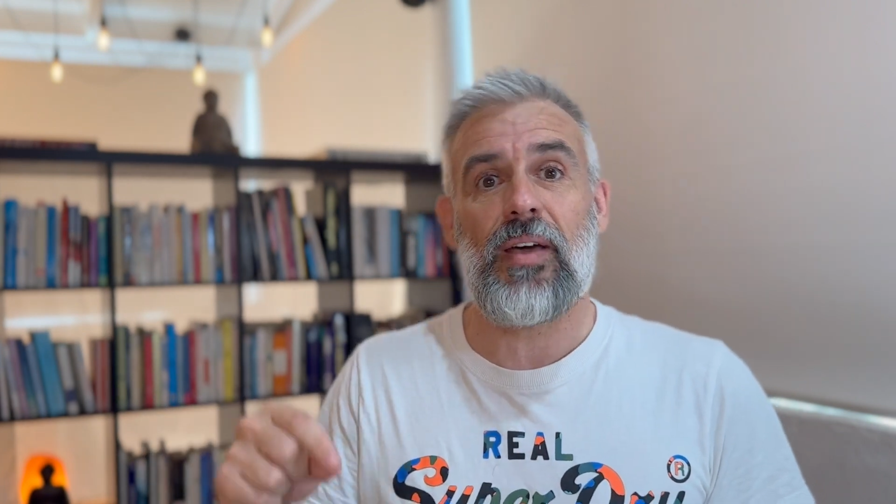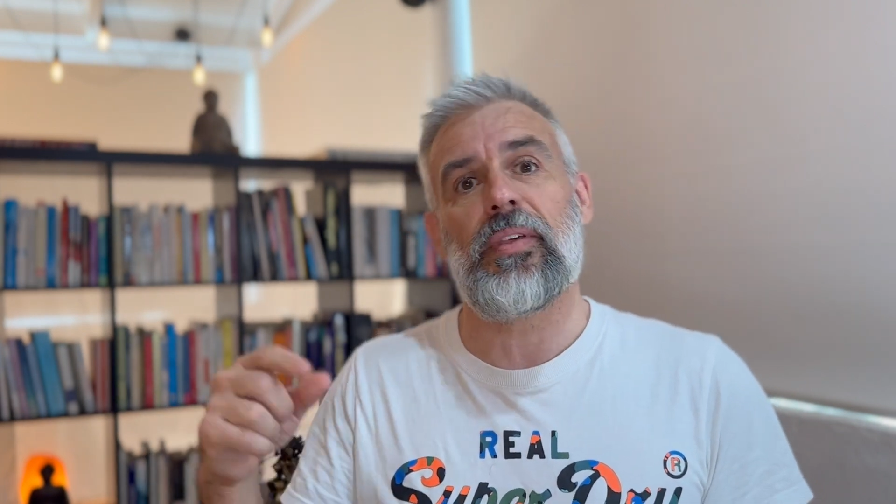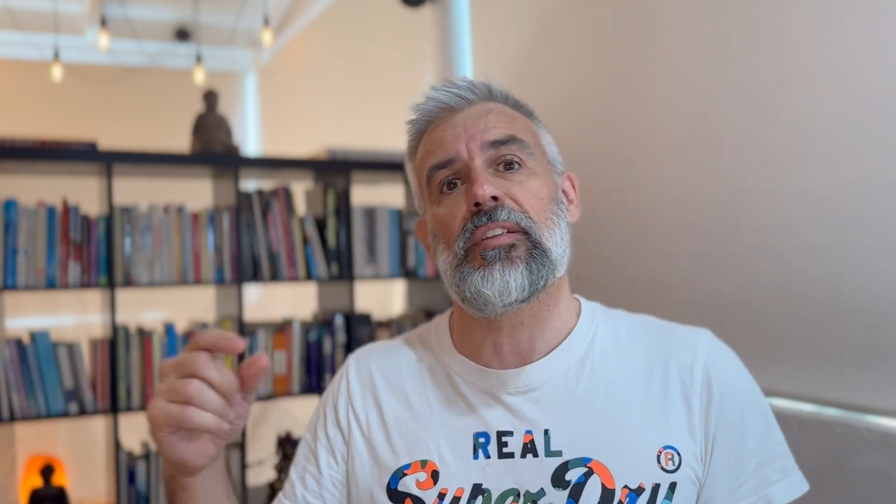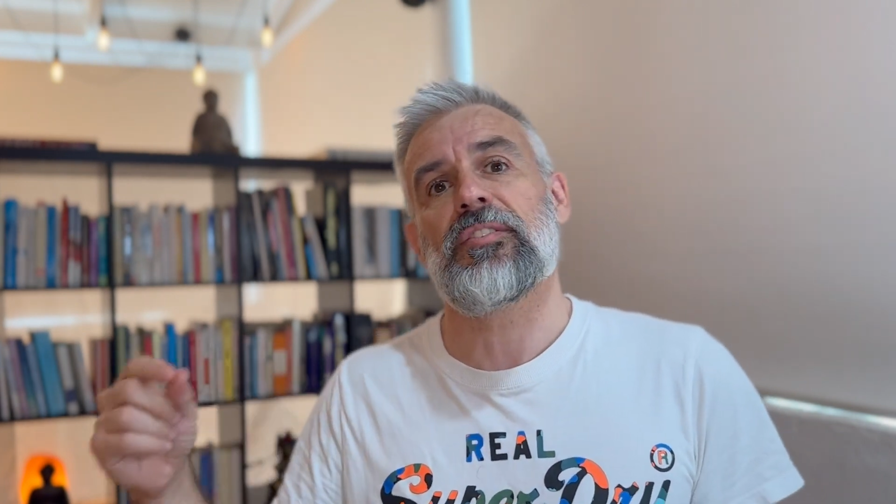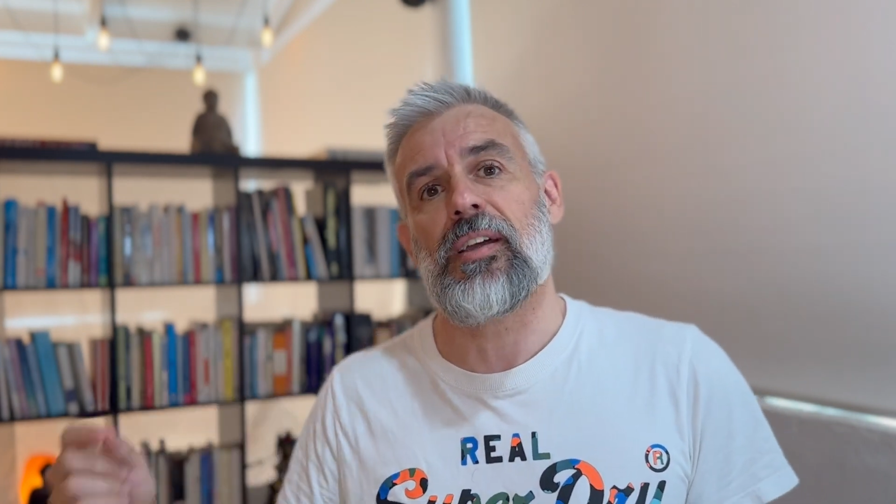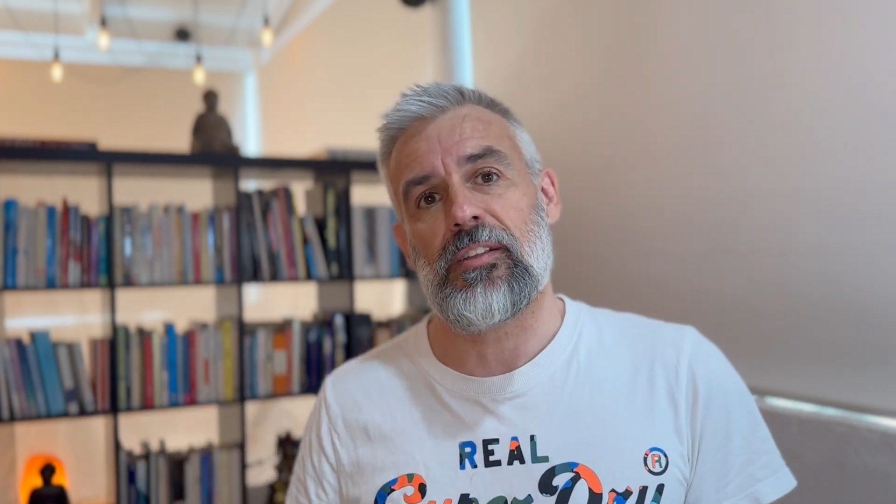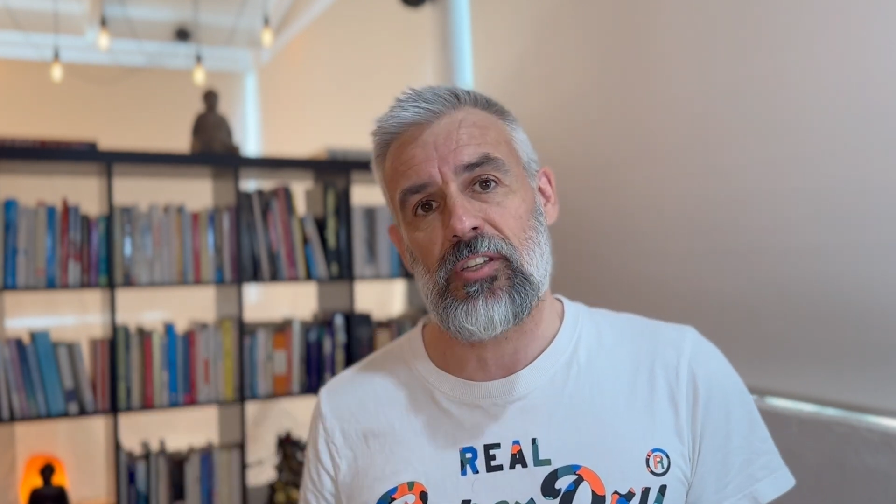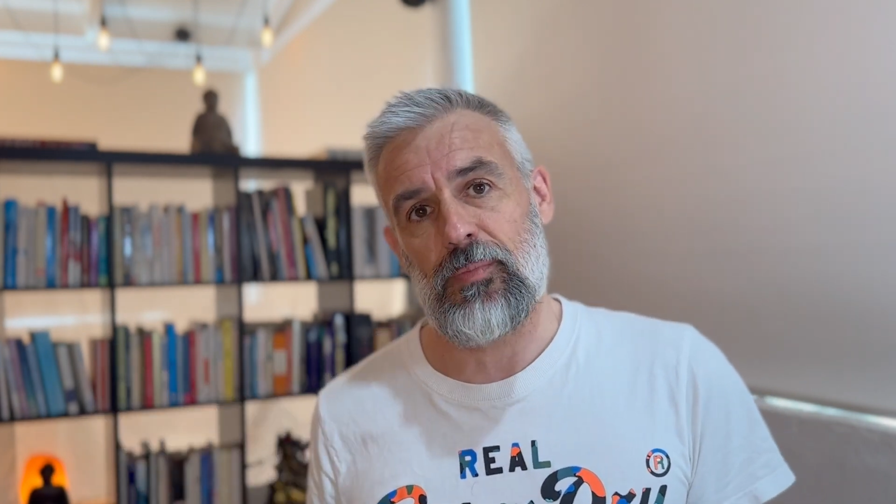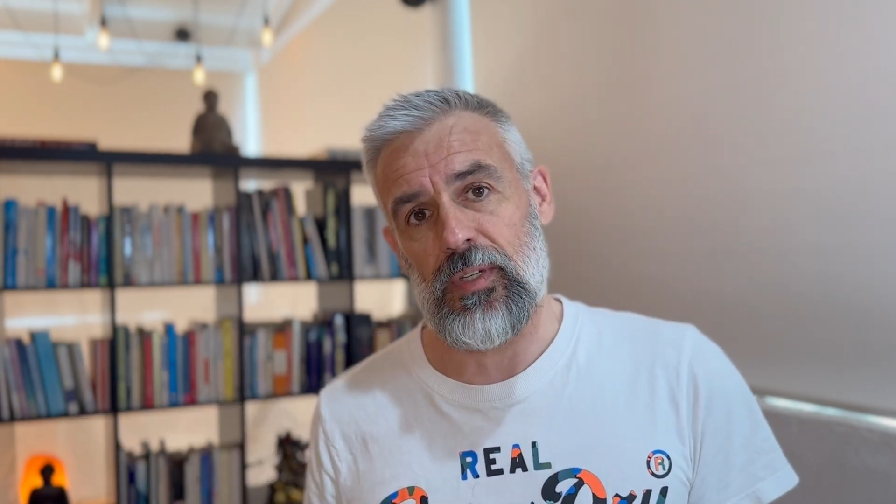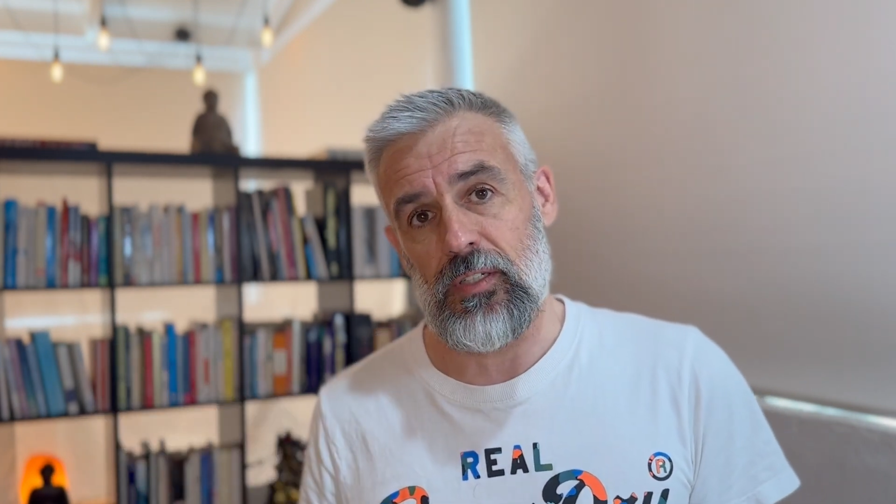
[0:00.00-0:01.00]
and then start
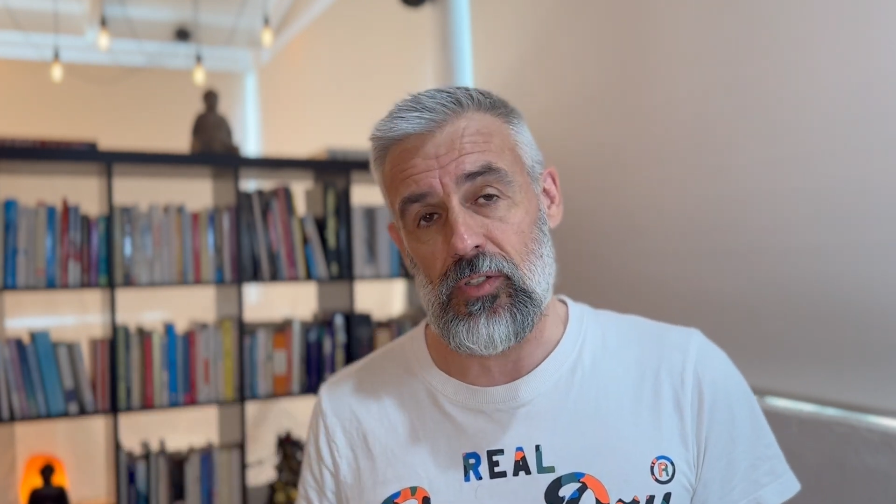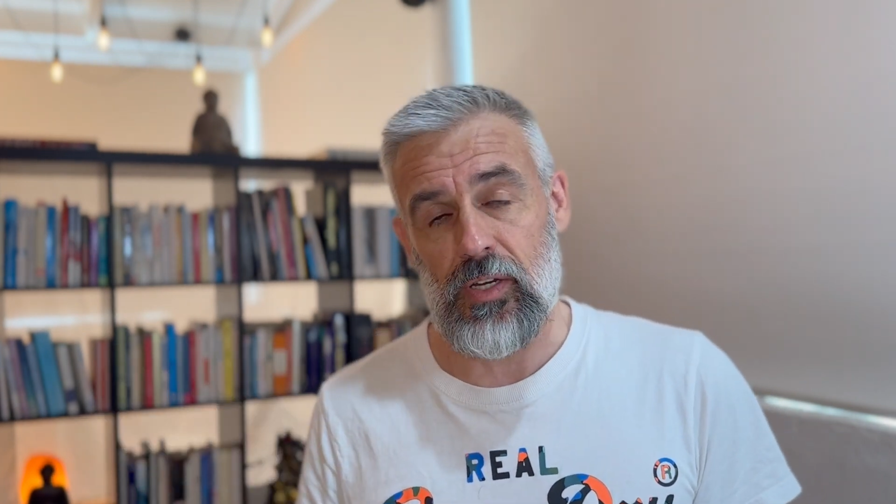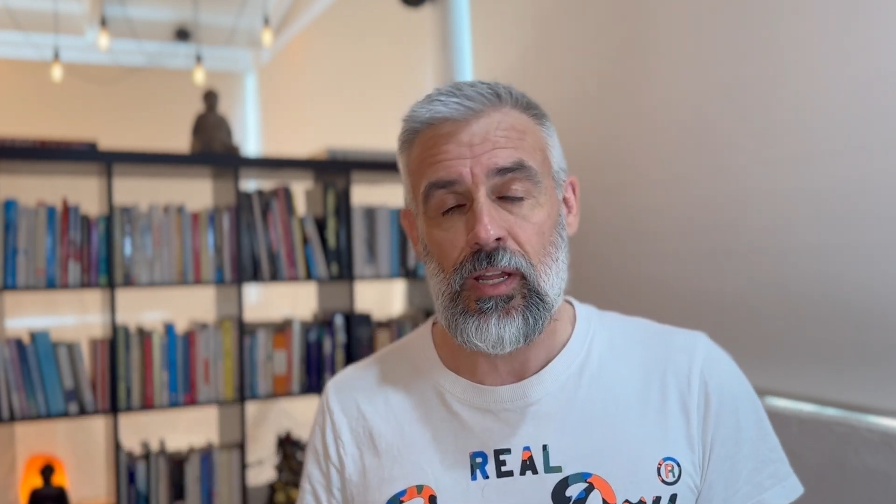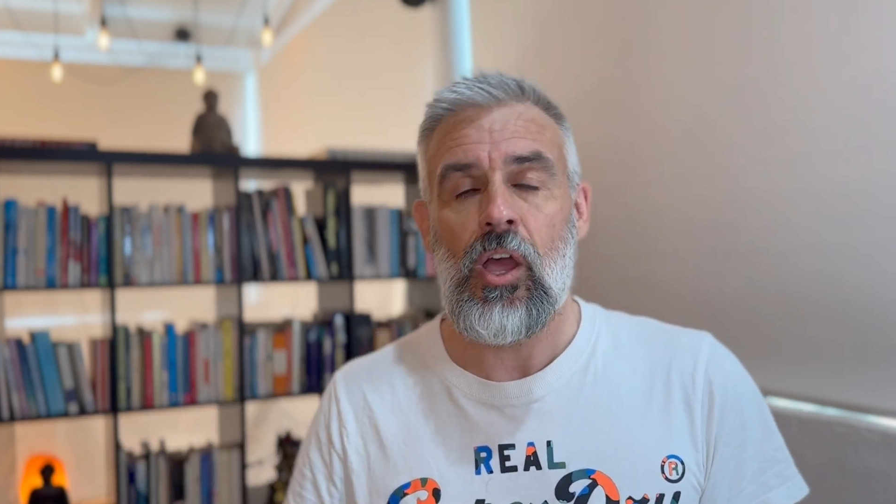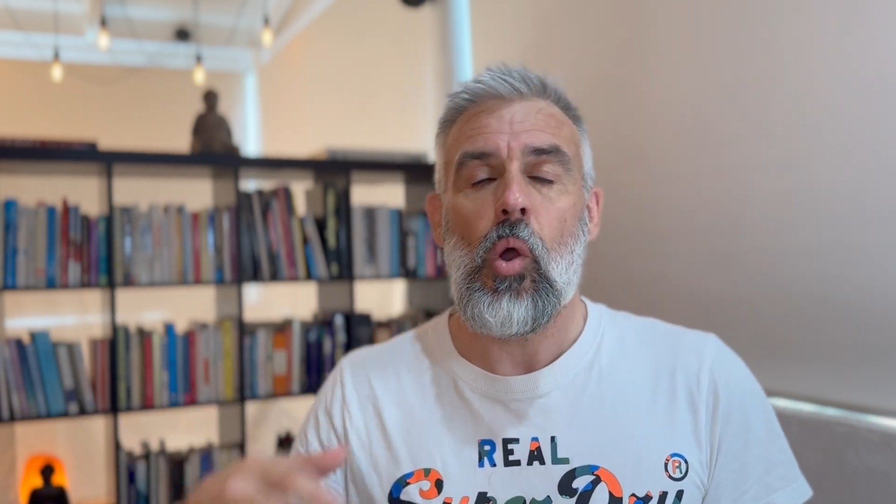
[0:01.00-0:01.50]
taping at night.